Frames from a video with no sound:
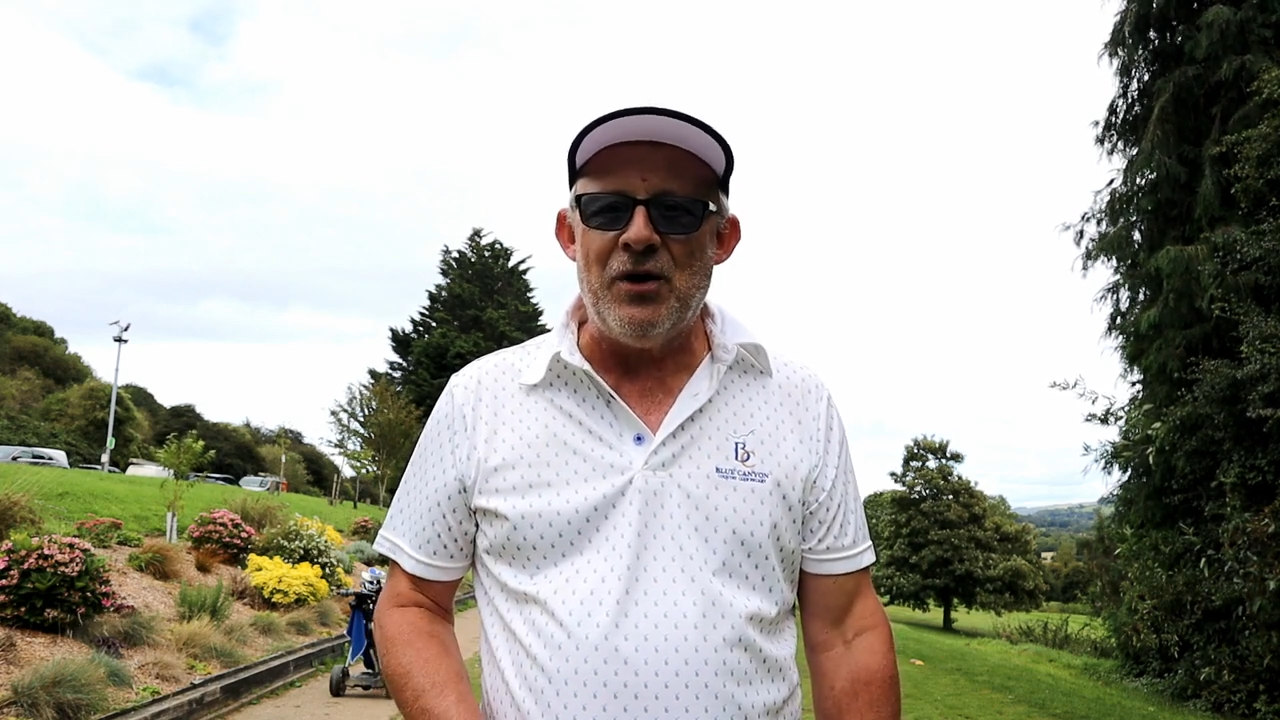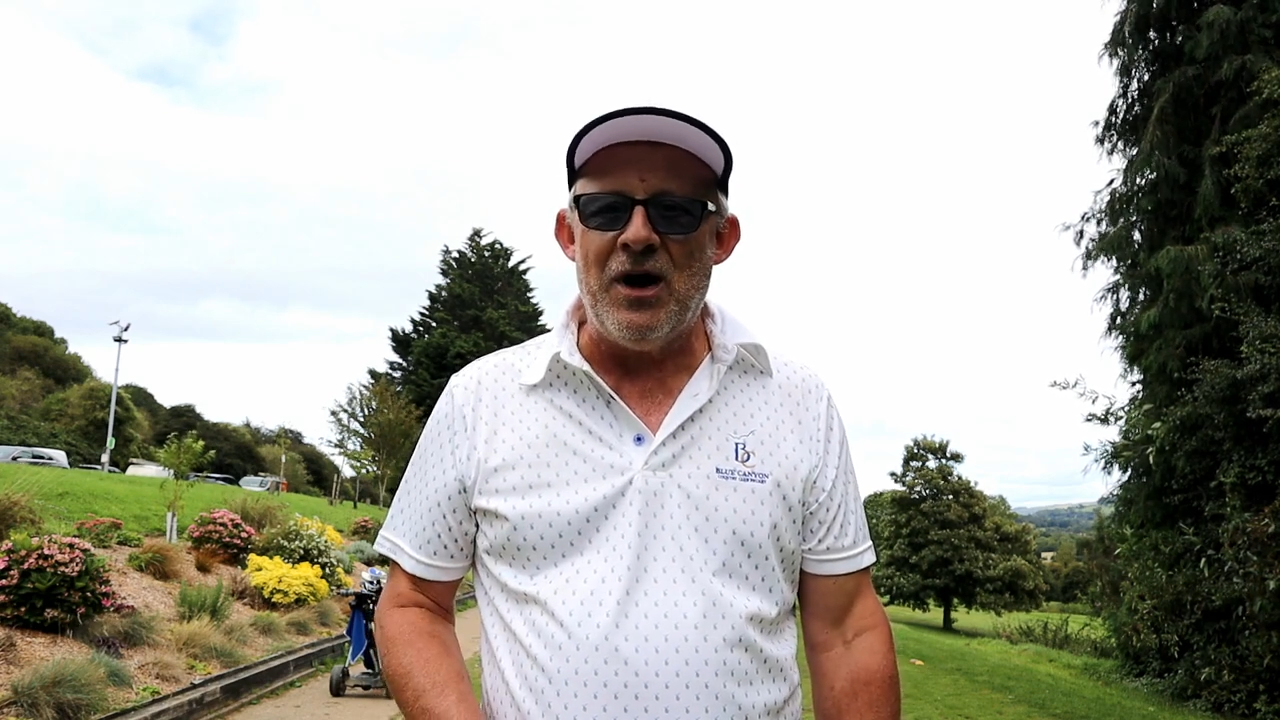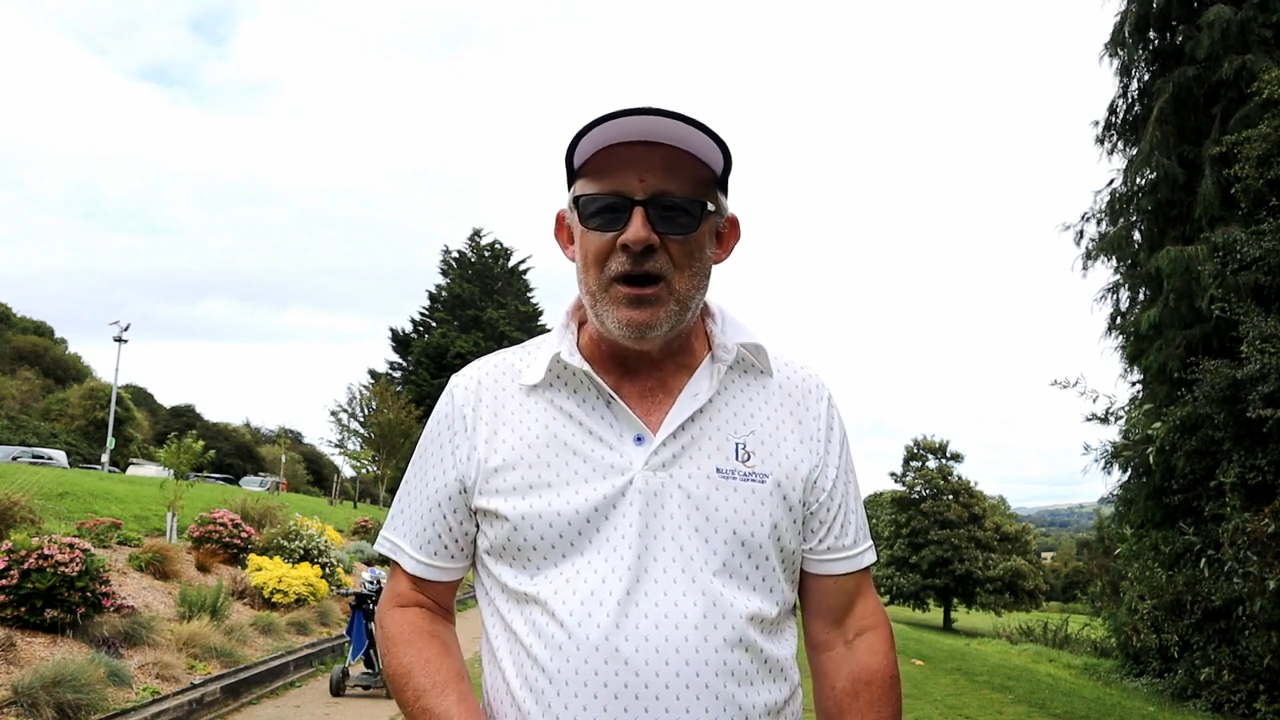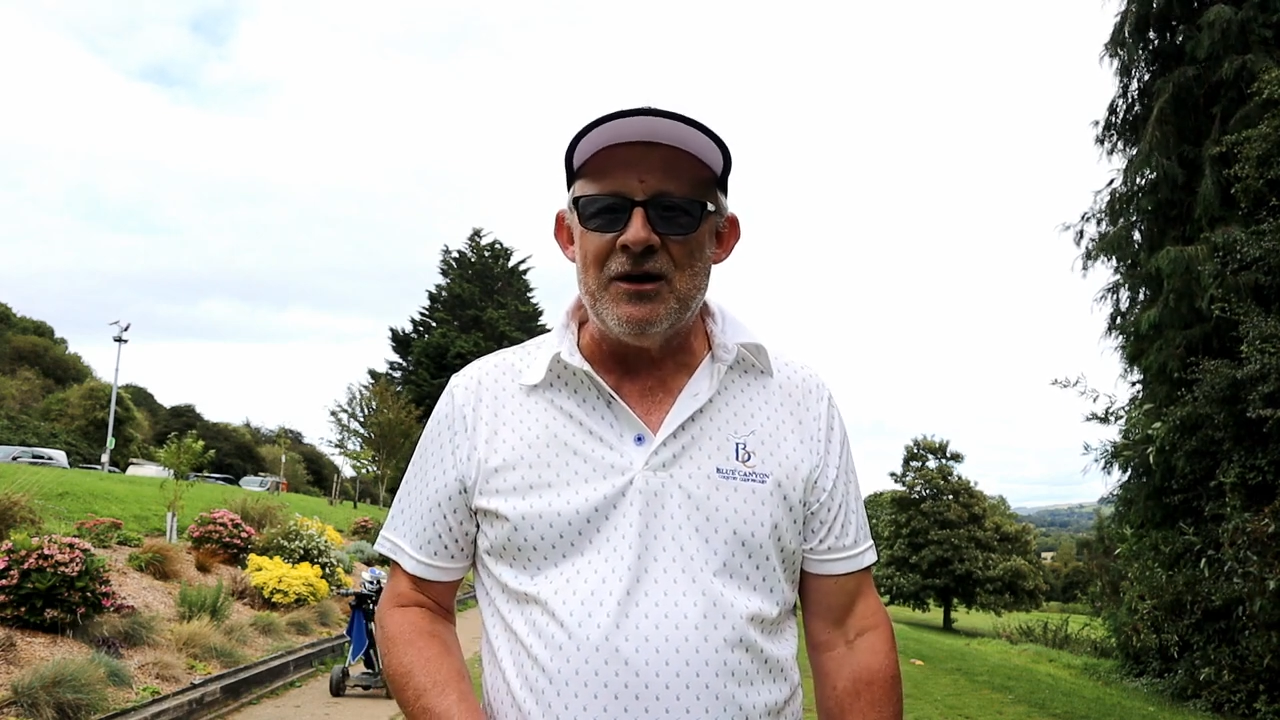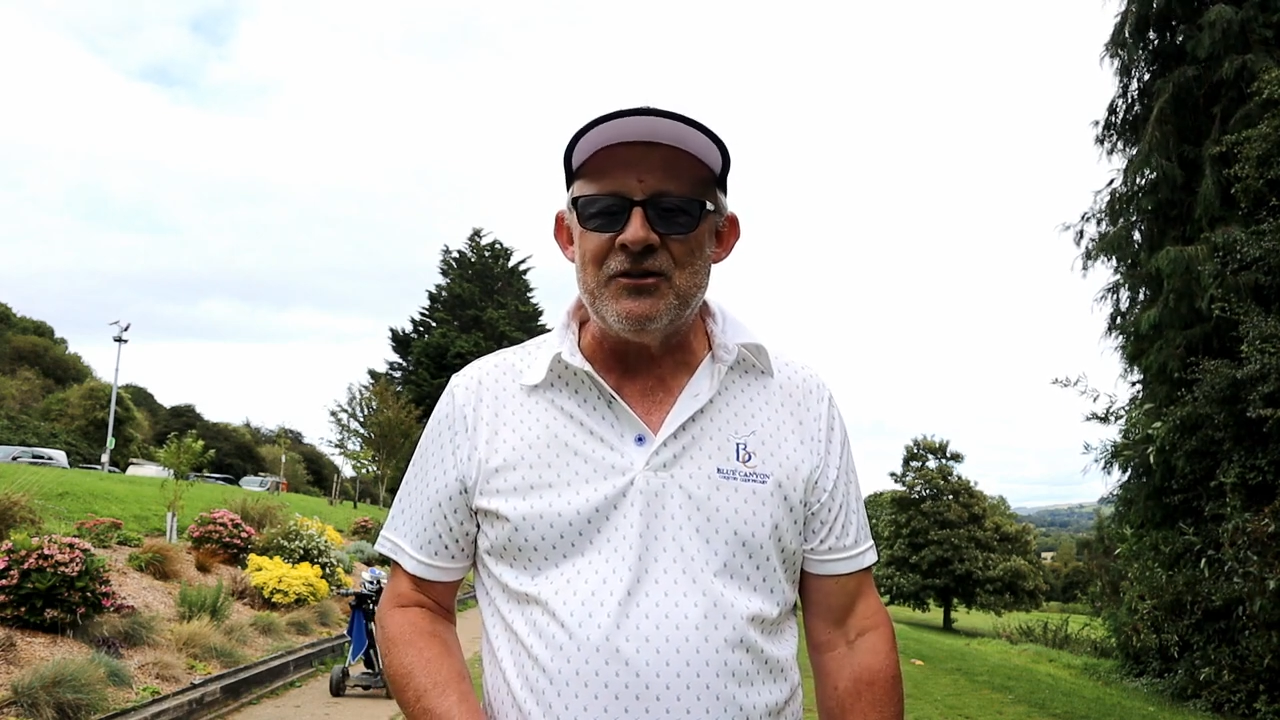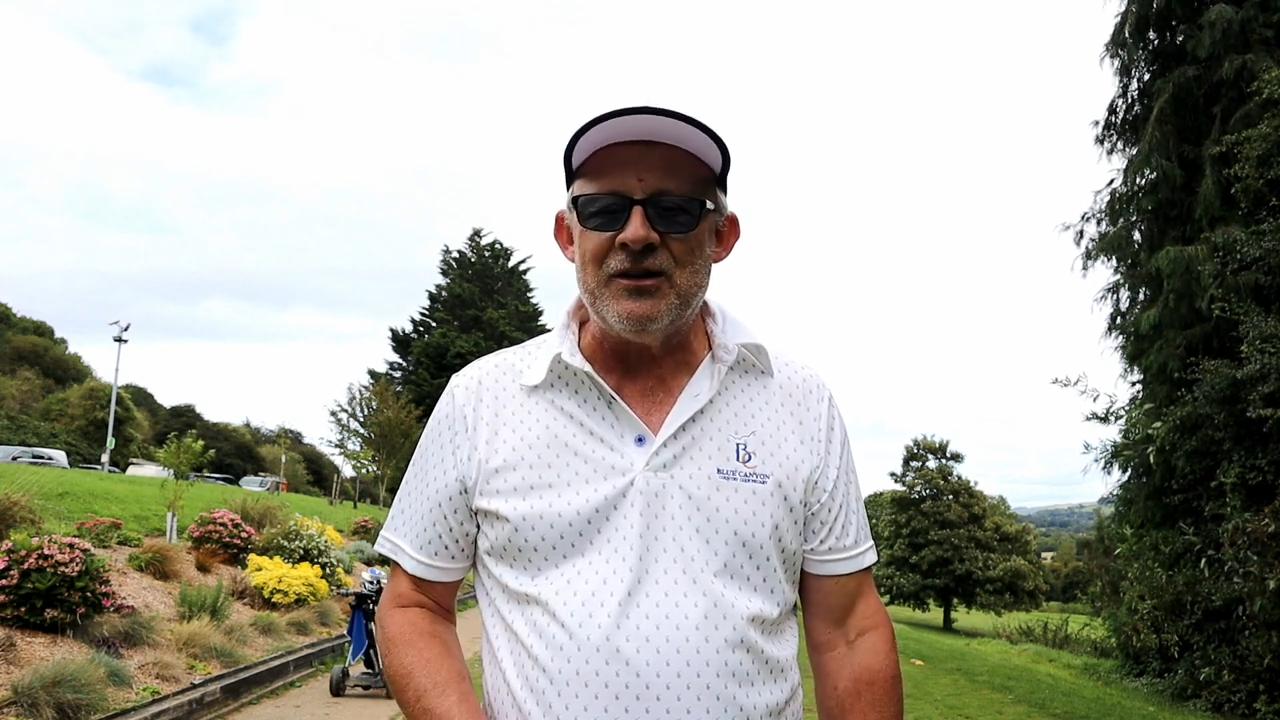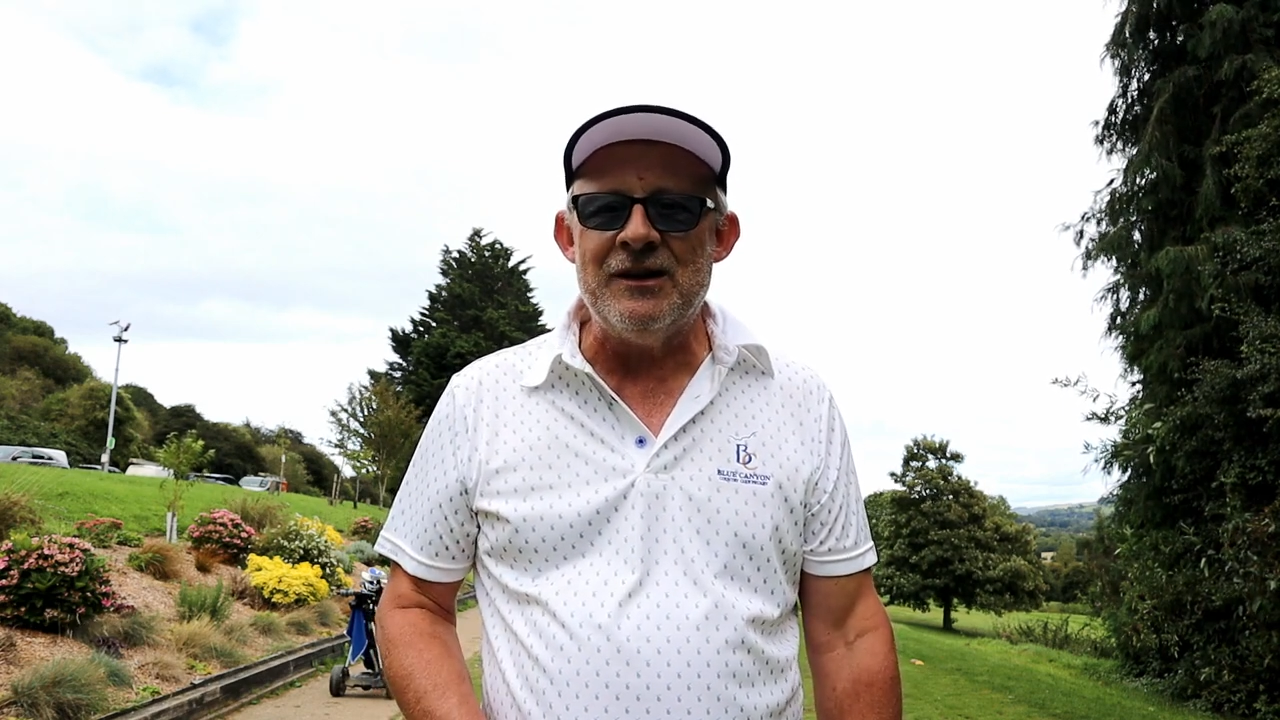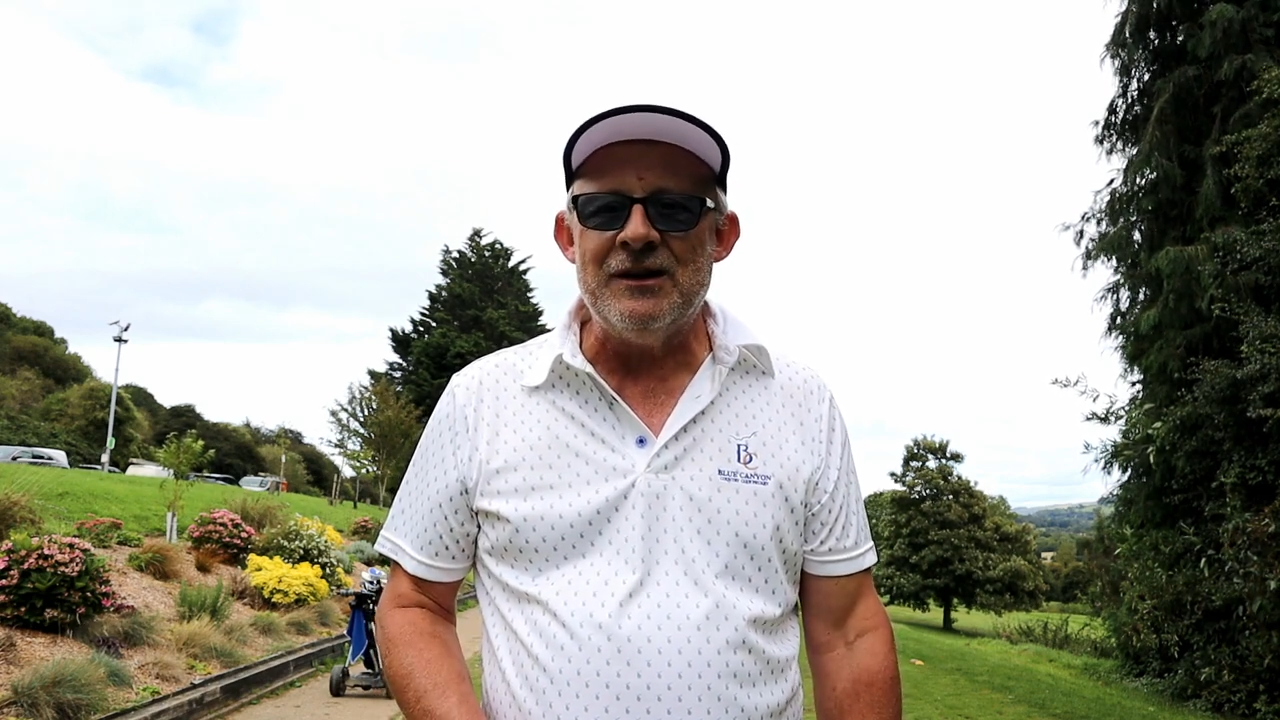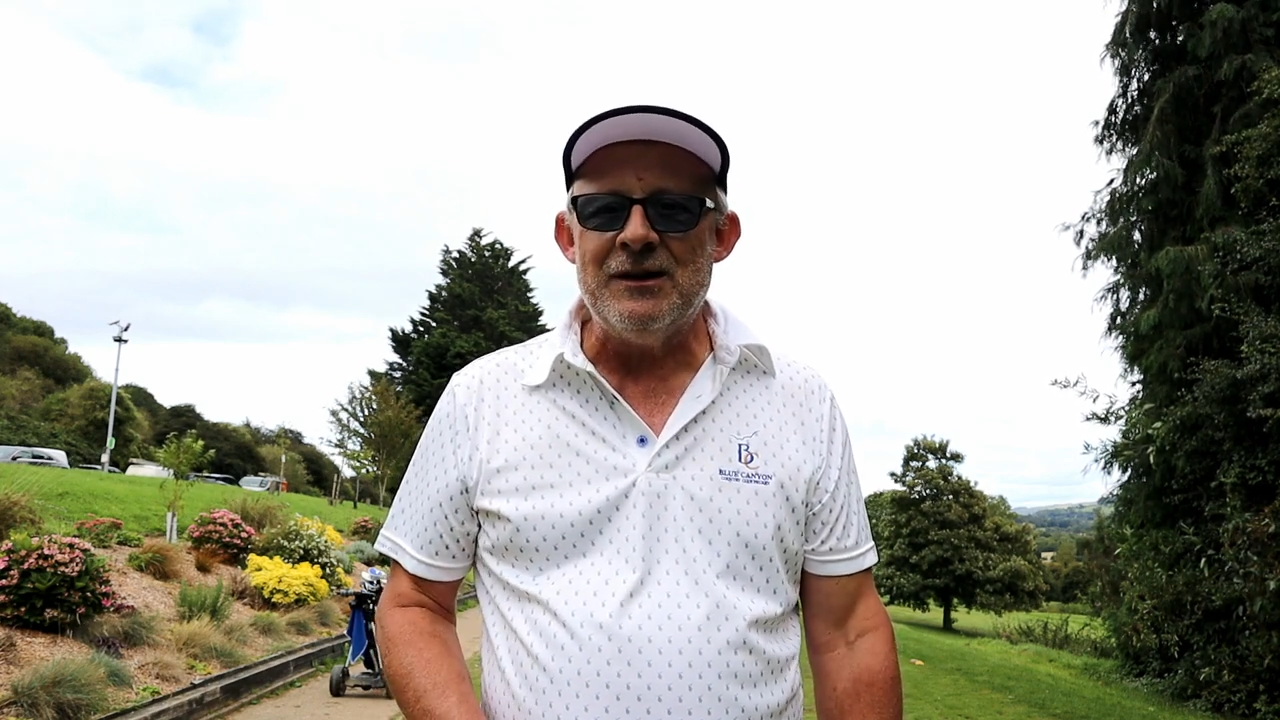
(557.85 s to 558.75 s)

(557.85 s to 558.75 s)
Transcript: pars.